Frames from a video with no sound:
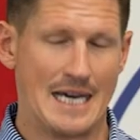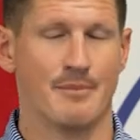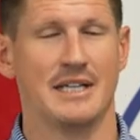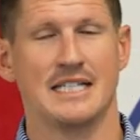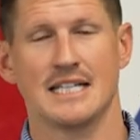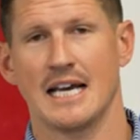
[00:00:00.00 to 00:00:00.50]
How
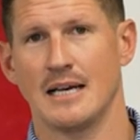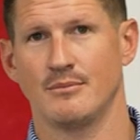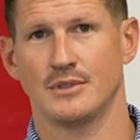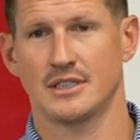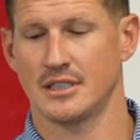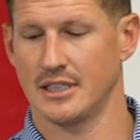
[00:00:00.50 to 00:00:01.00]
many
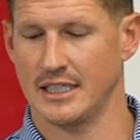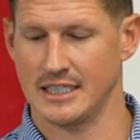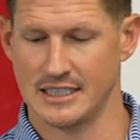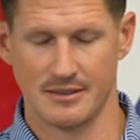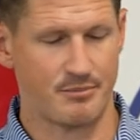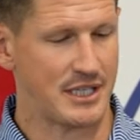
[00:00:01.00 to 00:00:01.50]
times
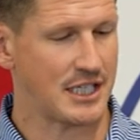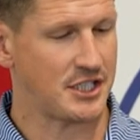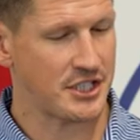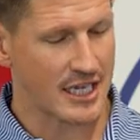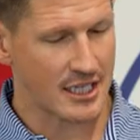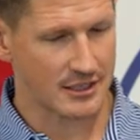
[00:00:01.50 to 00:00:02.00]
has it been a
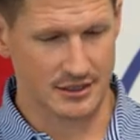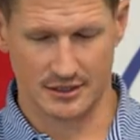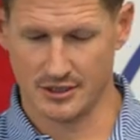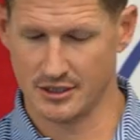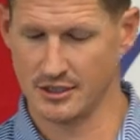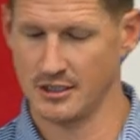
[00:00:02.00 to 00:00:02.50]

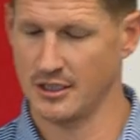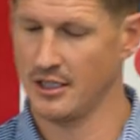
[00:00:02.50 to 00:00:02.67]
challenge